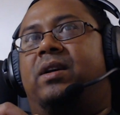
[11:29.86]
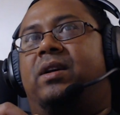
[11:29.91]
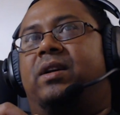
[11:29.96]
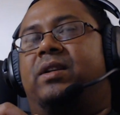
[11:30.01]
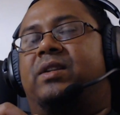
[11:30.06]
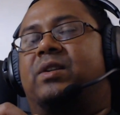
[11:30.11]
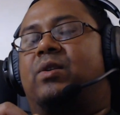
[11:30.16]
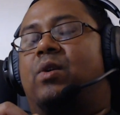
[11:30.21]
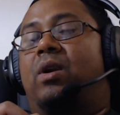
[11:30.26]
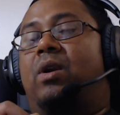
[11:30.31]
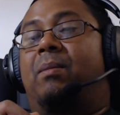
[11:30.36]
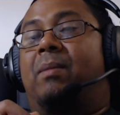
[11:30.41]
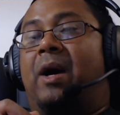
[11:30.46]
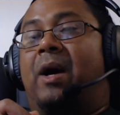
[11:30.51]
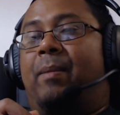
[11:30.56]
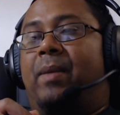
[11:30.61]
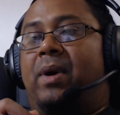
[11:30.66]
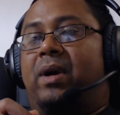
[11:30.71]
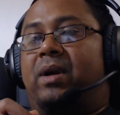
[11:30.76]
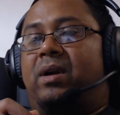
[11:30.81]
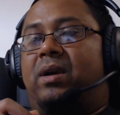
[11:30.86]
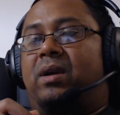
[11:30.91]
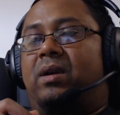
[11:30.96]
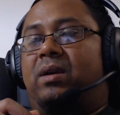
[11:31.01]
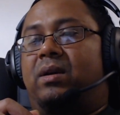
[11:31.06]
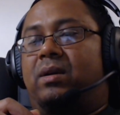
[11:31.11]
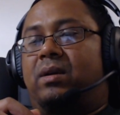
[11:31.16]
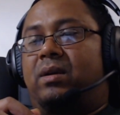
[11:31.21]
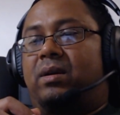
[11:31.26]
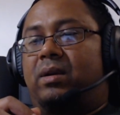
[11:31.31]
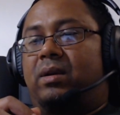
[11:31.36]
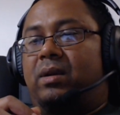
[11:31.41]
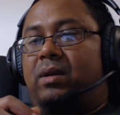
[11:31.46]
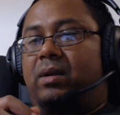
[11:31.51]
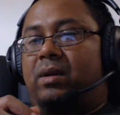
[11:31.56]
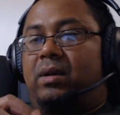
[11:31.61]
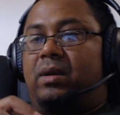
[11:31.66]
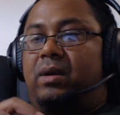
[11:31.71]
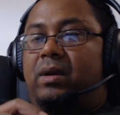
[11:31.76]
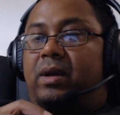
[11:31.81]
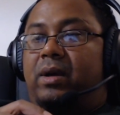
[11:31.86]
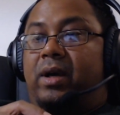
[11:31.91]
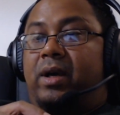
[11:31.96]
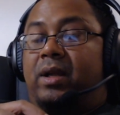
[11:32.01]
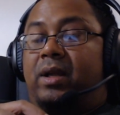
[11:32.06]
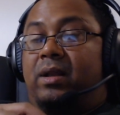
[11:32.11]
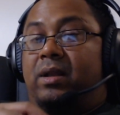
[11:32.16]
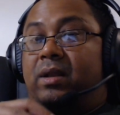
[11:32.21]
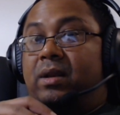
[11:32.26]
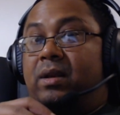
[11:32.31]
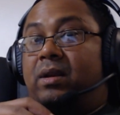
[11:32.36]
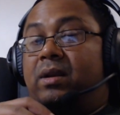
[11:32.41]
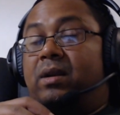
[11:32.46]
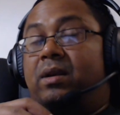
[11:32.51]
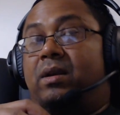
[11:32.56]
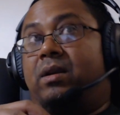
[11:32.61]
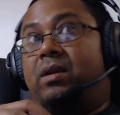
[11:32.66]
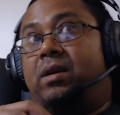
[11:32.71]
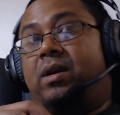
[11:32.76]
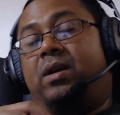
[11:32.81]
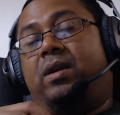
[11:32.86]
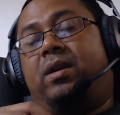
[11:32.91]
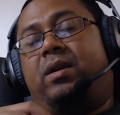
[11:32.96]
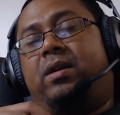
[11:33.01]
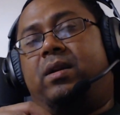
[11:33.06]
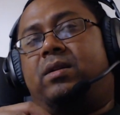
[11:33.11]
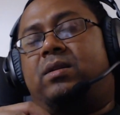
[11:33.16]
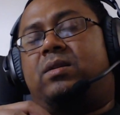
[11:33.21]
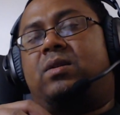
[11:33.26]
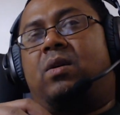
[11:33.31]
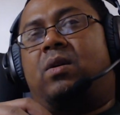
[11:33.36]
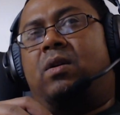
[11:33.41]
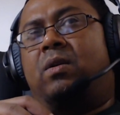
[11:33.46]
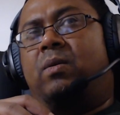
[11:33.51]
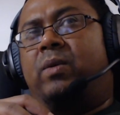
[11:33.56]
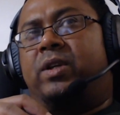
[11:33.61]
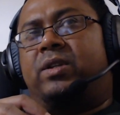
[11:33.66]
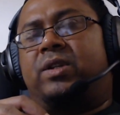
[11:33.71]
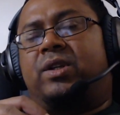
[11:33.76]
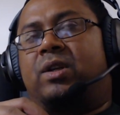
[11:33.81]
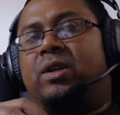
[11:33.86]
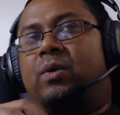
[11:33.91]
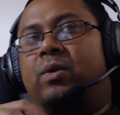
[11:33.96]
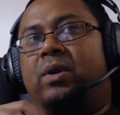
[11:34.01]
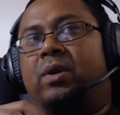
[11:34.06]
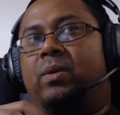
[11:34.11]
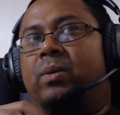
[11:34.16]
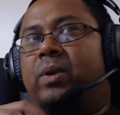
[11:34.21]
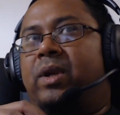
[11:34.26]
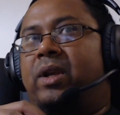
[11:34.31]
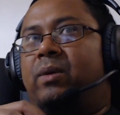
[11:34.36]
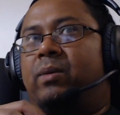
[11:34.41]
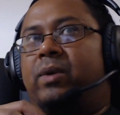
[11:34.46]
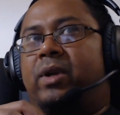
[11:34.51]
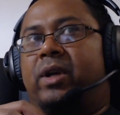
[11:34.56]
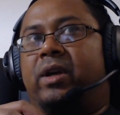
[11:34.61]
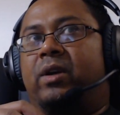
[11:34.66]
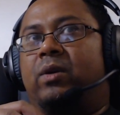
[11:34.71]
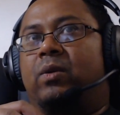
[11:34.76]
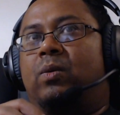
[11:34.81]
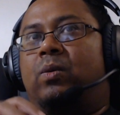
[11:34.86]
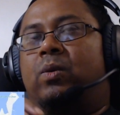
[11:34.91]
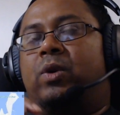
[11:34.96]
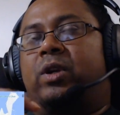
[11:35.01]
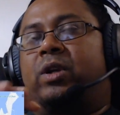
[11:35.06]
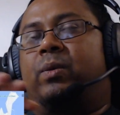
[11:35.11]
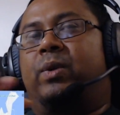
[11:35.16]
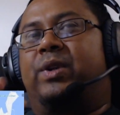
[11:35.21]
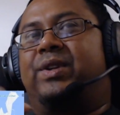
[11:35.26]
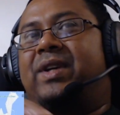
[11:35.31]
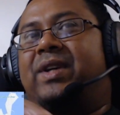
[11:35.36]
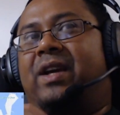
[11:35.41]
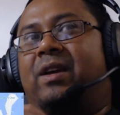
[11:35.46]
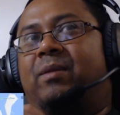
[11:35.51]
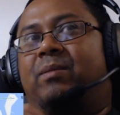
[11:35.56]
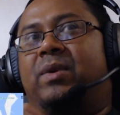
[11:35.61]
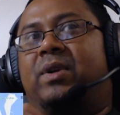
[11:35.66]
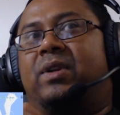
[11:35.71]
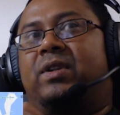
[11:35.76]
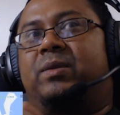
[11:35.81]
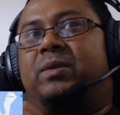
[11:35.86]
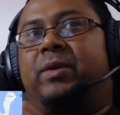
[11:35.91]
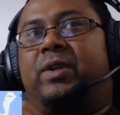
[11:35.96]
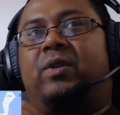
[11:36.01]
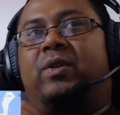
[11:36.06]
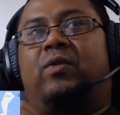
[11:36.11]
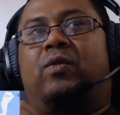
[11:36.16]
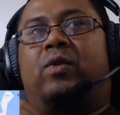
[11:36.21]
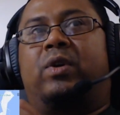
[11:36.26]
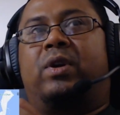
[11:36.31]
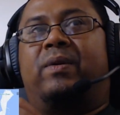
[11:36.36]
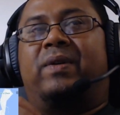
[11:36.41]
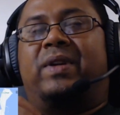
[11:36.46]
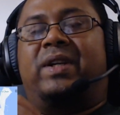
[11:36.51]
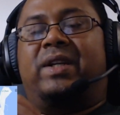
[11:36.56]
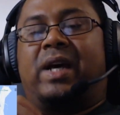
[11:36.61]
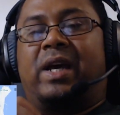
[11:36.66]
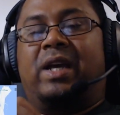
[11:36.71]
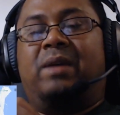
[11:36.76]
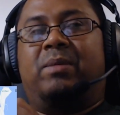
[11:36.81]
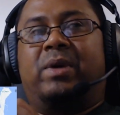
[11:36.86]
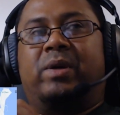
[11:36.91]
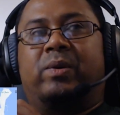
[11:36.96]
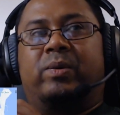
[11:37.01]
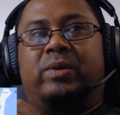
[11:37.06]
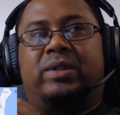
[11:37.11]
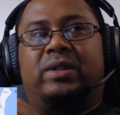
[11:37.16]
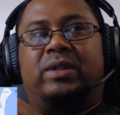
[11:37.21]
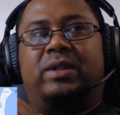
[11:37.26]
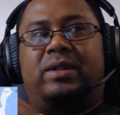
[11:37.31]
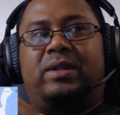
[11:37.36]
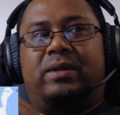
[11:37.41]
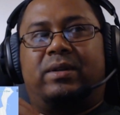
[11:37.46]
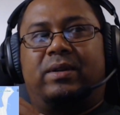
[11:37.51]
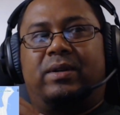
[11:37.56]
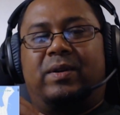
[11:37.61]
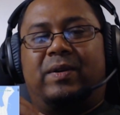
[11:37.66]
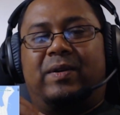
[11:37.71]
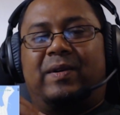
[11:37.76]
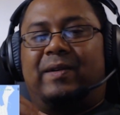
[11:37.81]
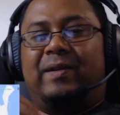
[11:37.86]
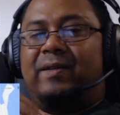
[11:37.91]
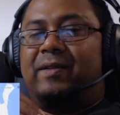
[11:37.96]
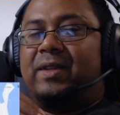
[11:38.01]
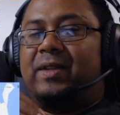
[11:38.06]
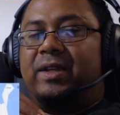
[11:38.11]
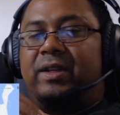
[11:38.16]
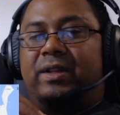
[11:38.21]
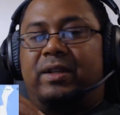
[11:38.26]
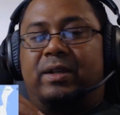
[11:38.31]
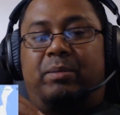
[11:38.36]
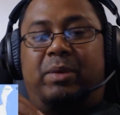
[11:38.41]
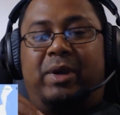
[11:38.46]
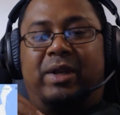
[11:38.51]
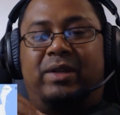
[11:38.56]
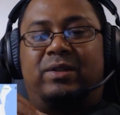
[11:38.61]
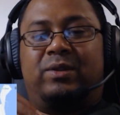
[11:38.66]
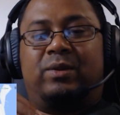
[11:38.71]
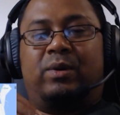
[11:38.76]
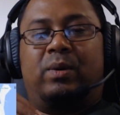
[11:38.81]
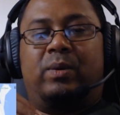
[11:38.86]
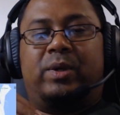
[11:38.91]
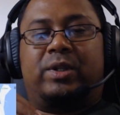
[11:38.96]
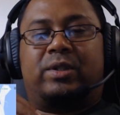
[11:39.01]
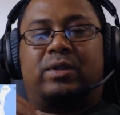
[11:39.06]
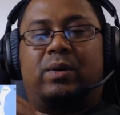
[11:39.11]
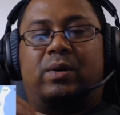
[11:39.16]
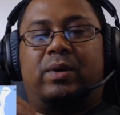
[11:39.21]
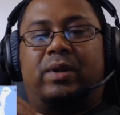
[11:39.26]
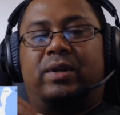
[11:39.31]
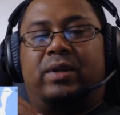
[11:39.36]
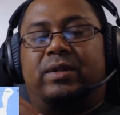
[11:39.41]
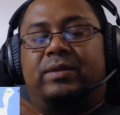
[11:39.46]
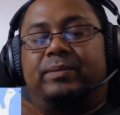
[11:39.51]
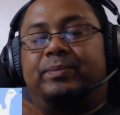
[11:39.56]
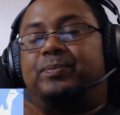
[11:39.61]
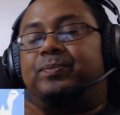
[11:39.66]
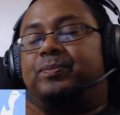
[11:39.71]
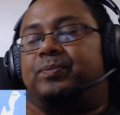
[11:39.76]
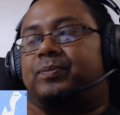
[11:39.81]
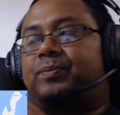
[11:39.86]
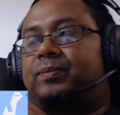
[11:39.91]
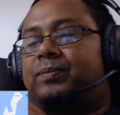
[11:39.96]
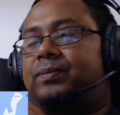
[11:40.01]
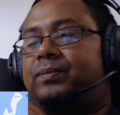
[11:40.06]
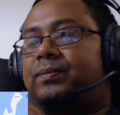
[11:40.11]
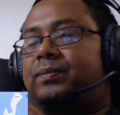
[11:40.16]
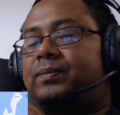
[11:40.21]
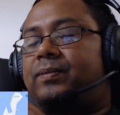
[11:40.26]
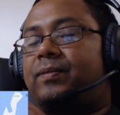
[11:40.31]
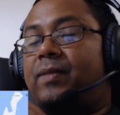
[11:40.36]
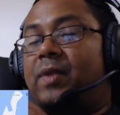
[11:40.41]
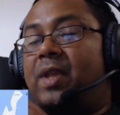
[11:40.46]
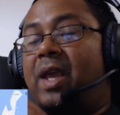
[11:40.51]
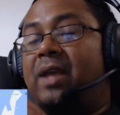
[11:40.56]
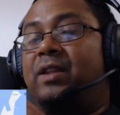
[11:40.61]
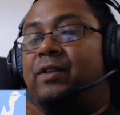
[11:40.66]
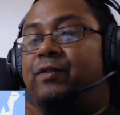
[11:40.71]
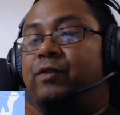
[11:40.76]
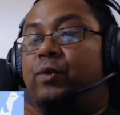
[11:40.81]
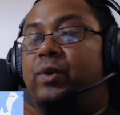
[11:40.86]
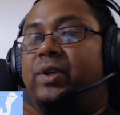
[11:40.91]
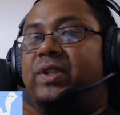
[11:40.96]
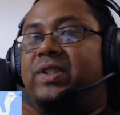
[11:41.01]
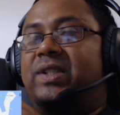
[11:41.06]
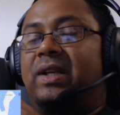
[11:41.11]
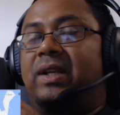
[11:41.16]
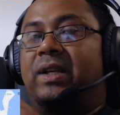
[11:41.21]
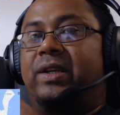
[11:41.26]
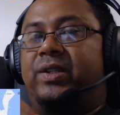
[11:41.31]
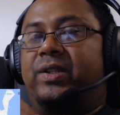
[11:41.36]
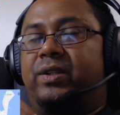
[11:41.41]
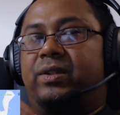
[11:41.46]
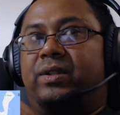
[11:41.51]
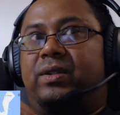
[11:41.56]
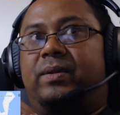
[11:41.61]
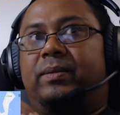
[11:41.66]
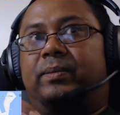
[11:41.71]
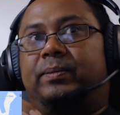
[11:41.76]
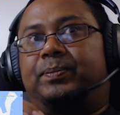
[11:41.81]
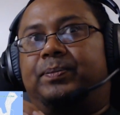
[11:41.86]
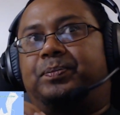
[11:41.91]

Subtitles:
It's called Mamak, and it's always crowded whenever I go, whatever time, irrespective of whatever time I visit, the place is always crowded, and the food is delicious.